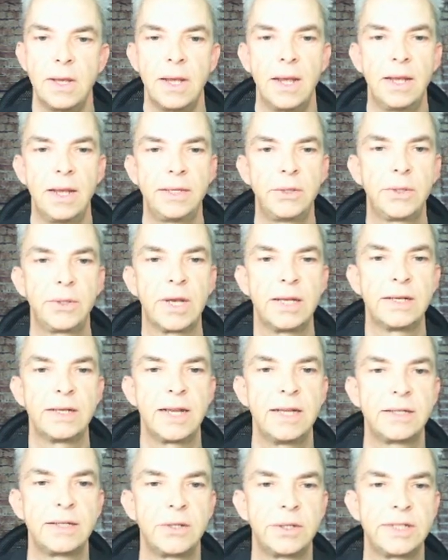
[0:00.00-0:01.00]
And you can
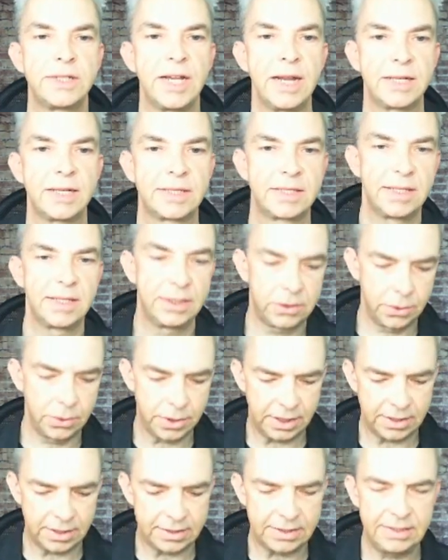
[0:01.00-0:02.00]
enter text into
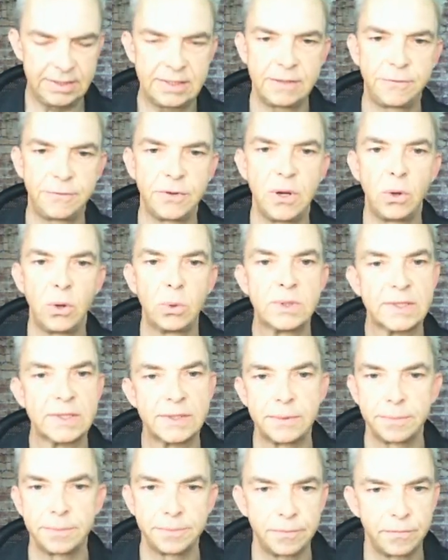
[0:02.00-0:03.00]
the adhesive
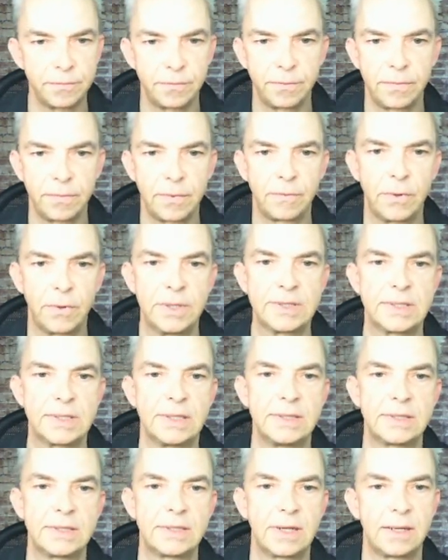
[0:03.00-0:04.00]
notes. For
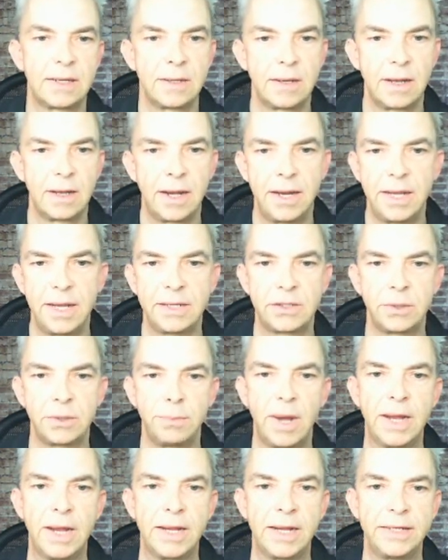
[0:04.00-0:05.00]
instance, I enter
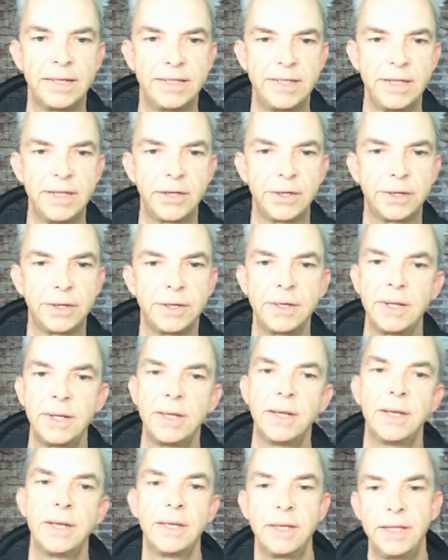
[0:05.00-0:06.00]
my idea
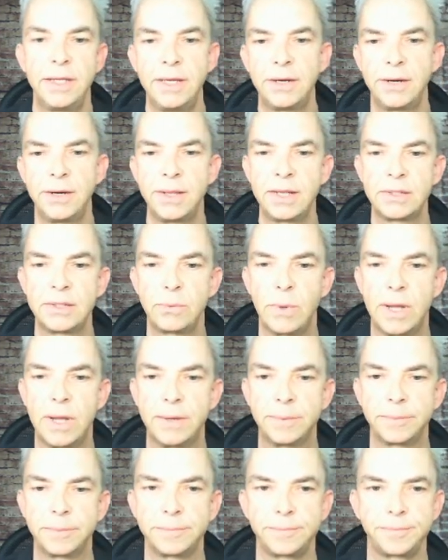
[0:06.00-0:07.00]
here in this
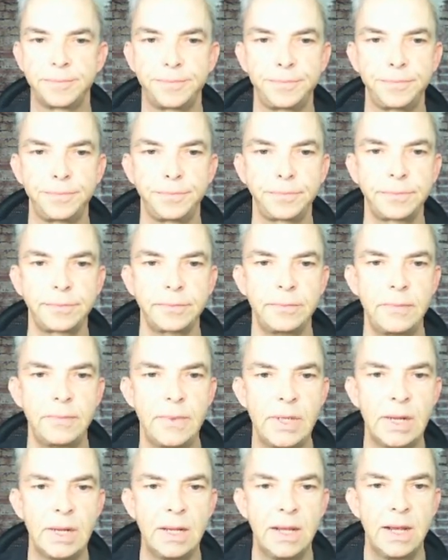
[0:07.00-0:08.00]
one.
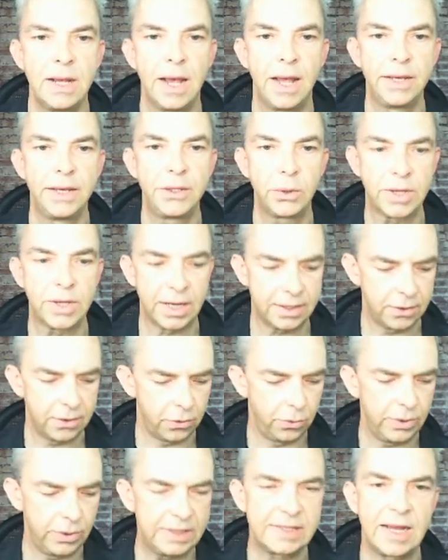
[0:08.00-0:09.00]
And you can
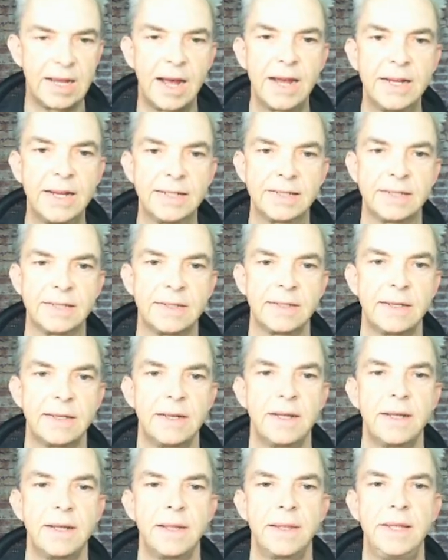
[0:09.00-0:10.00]
resize
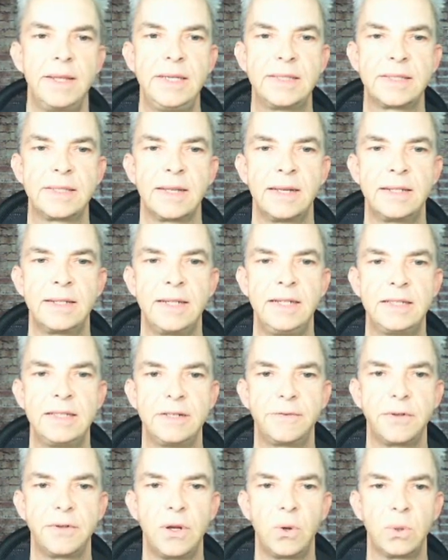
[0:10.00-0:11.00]
these
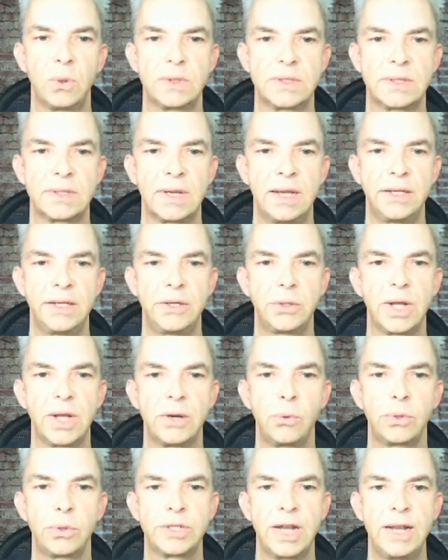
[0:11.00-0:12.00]
adhesive notes, and you
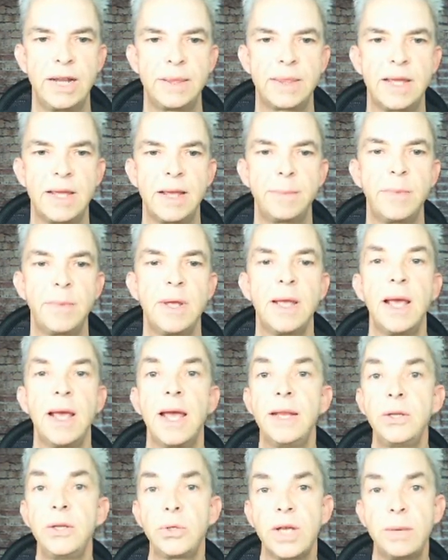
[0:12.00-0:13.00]
can rotate them
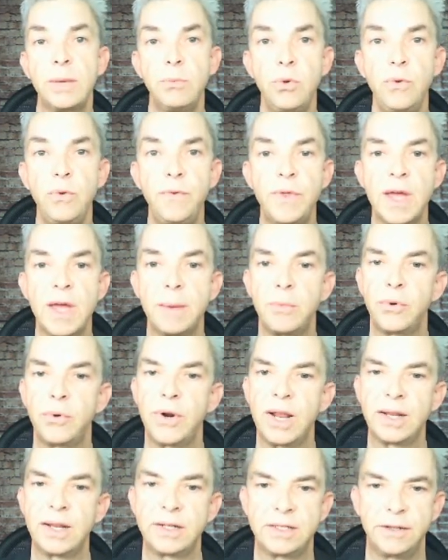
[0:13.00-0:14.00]
and you can move them
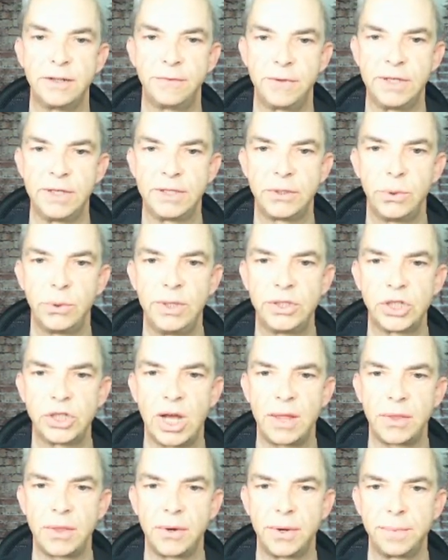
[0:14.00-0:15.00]
relatively to each
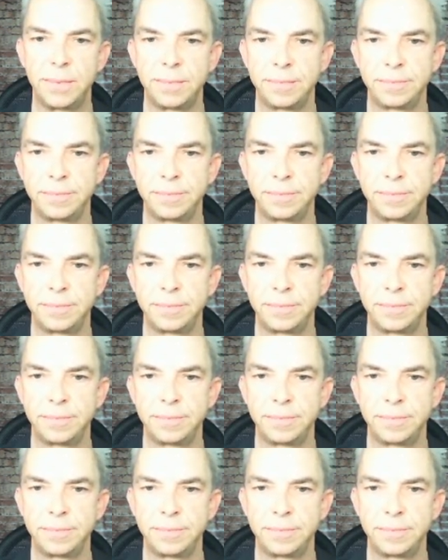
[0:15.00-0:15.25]
other.